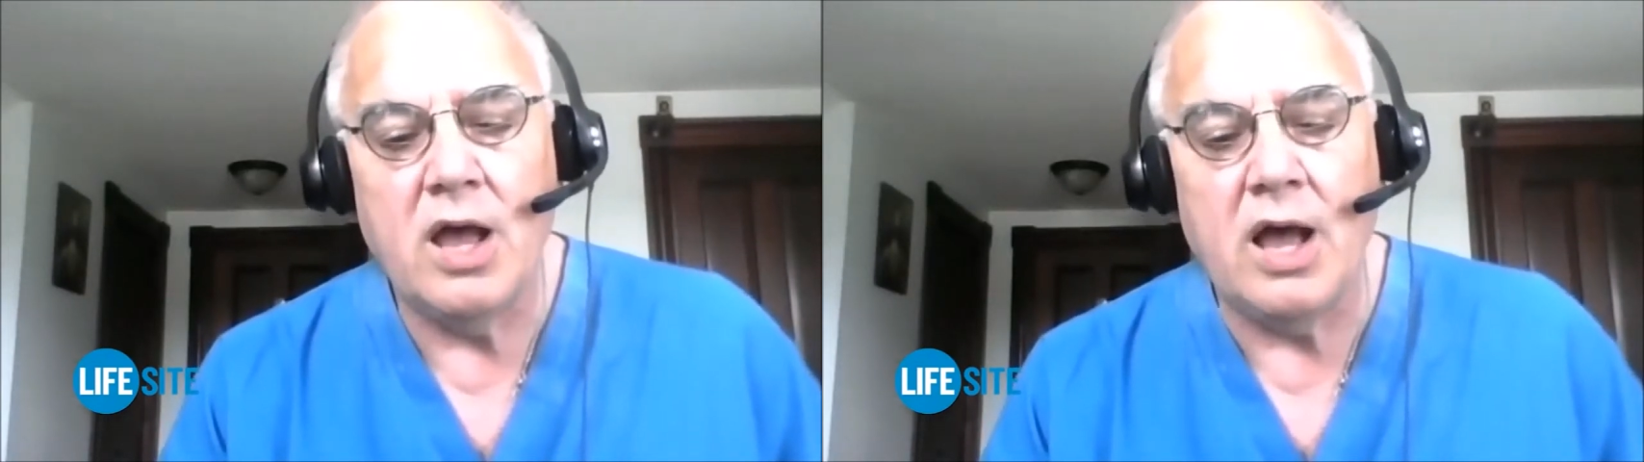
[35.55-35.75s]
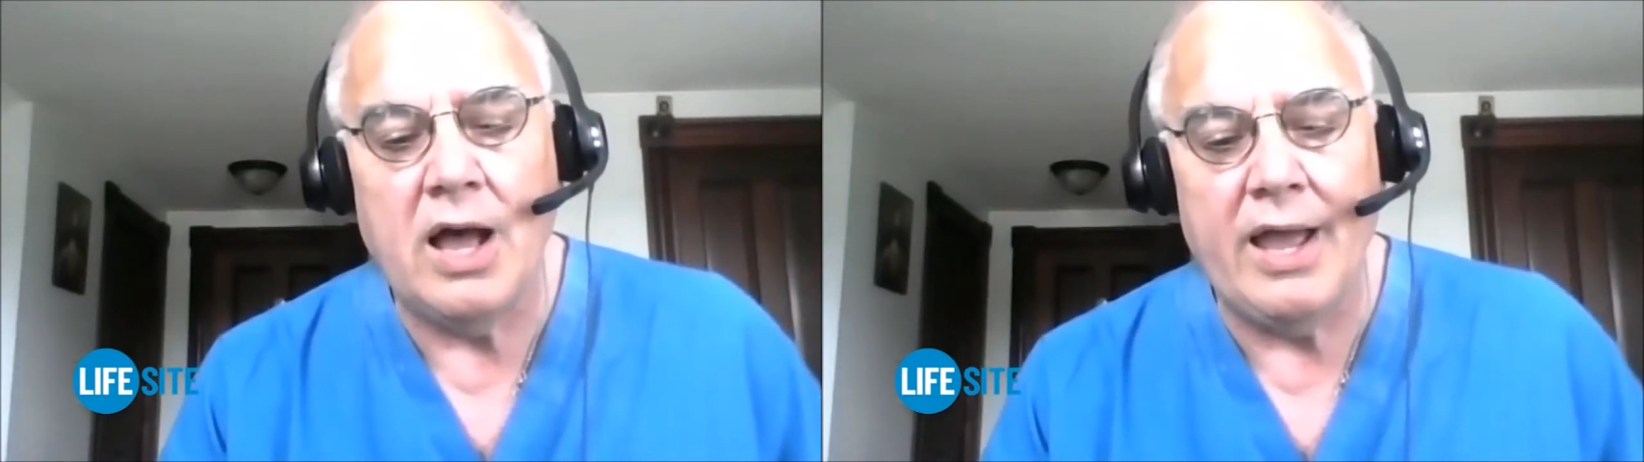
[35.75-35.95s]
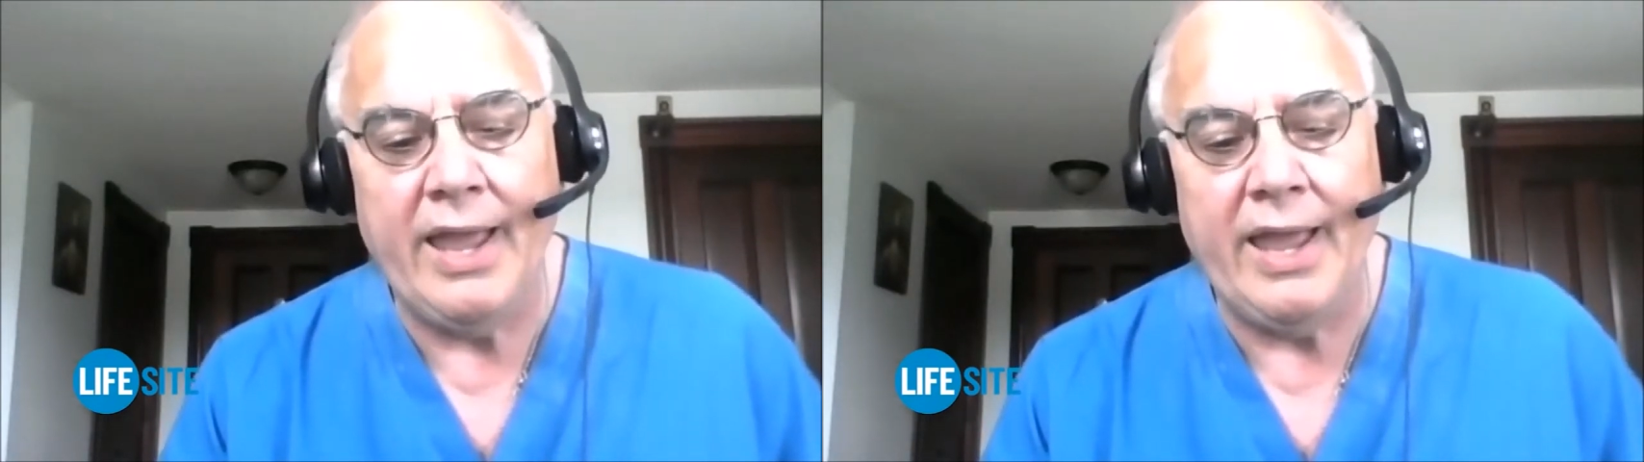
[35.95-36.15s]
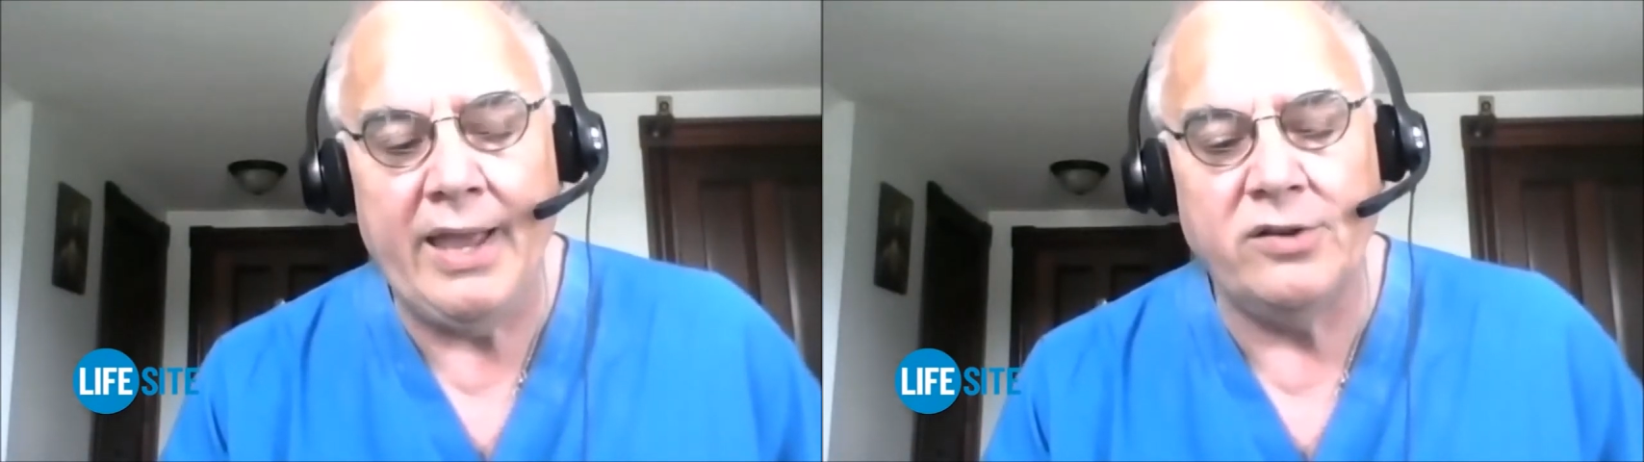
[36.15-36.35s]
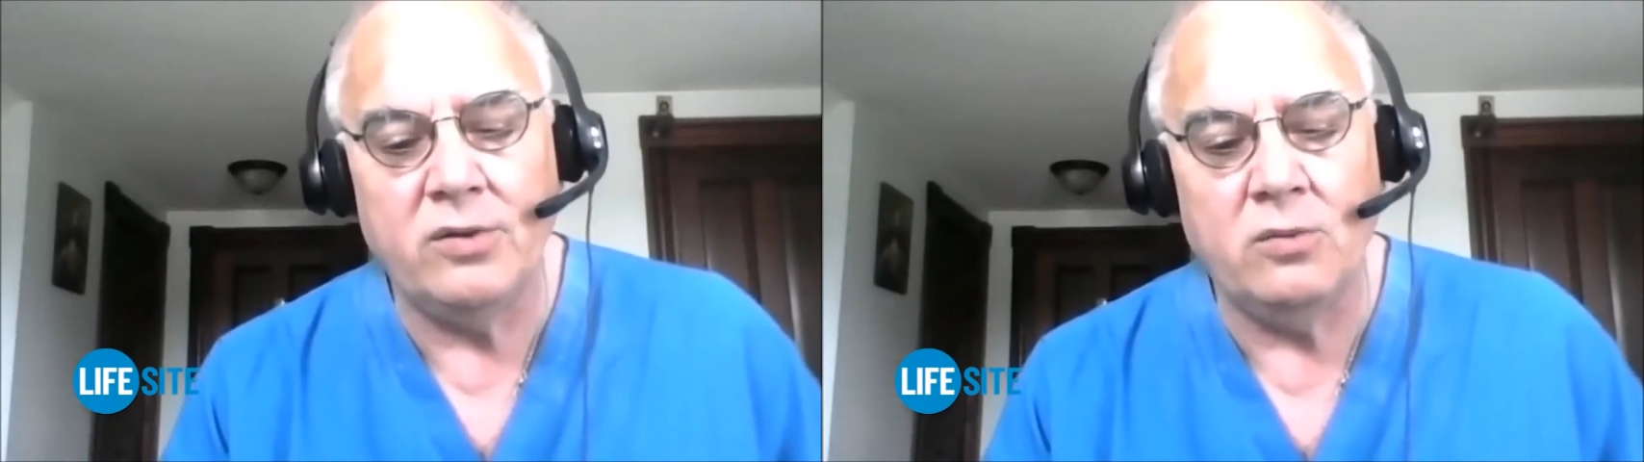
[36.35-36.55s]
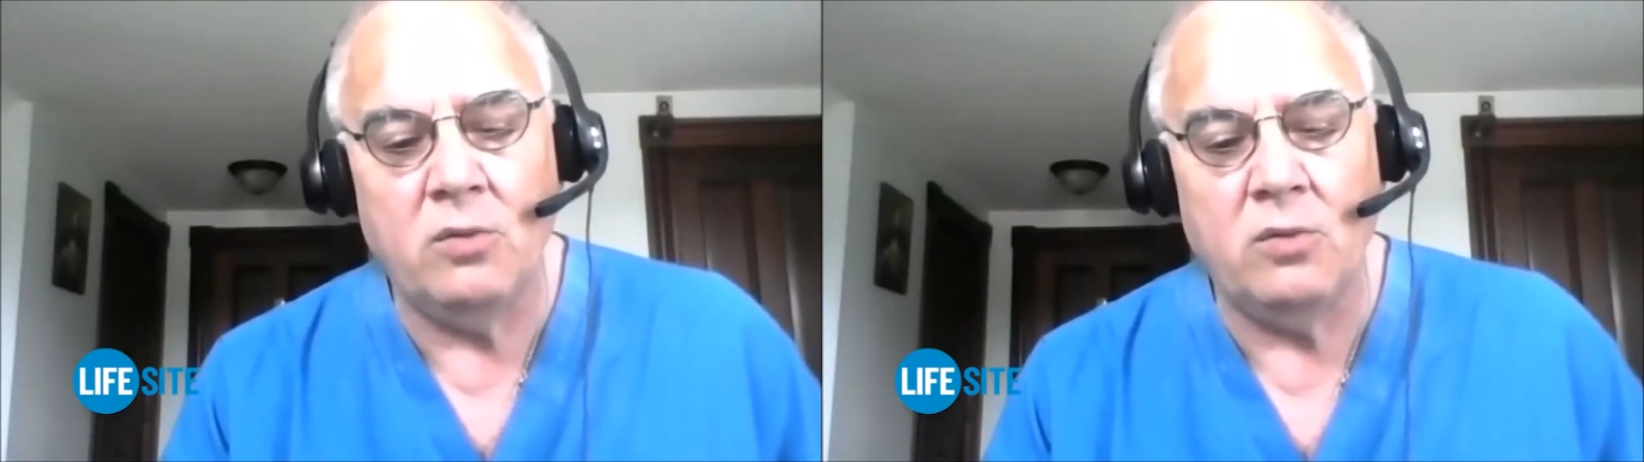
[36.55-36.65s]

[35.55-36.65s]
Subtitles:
and